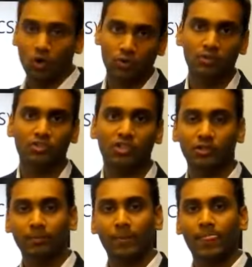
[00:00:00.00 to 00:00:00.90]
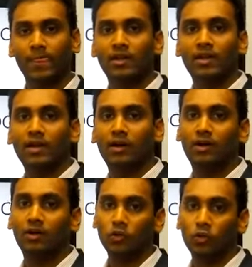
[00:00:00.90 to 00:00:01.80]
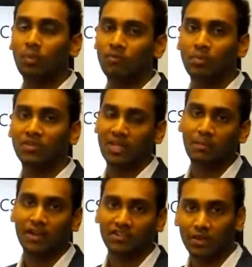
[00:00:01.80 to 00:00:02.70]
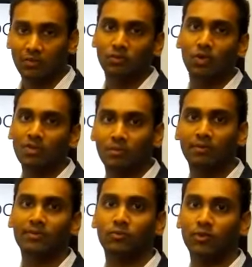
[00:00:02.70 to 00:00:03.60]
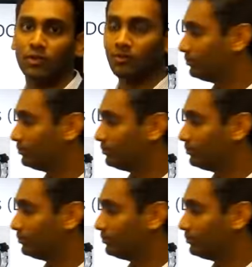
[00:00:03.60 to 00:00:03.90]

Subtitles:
them talk to each other to perform the same action that we saw in the previous video.